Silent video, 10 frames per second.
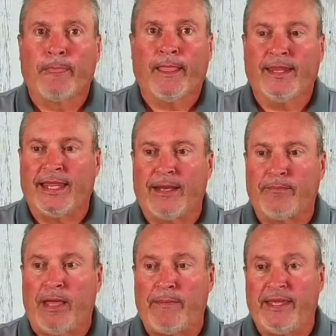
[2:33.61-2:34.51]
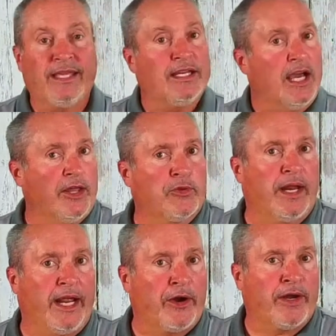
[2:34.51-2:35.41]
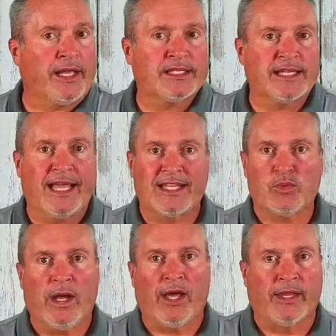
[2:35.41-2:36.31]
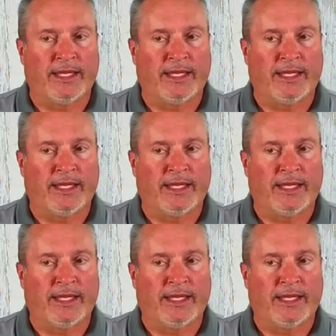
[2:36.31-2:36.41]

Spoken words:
than maybe in other areas as well.